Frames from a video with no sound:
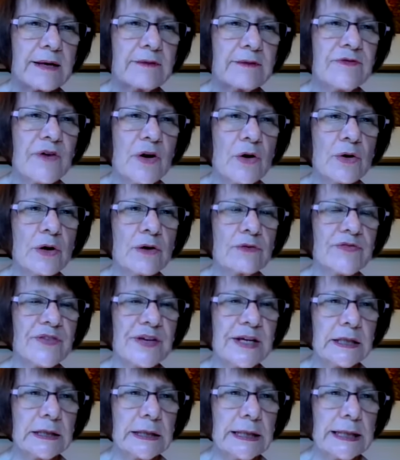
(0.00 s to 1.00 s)
Invoke a
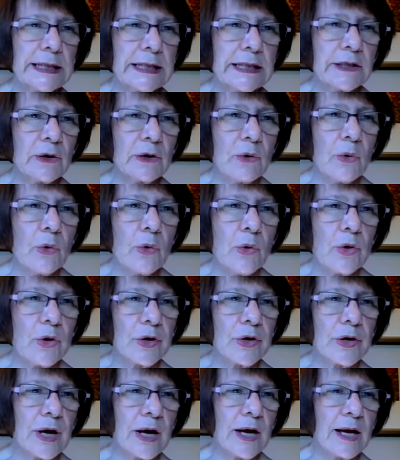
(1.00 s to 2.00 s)
feeling
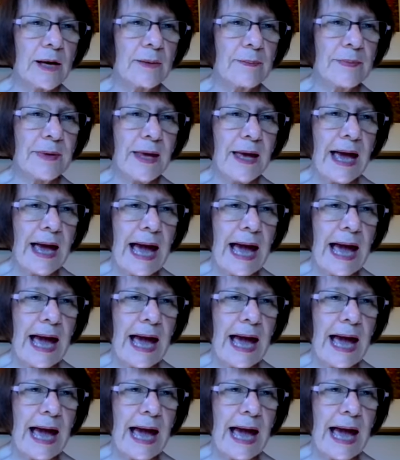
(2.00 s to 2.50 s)
or um,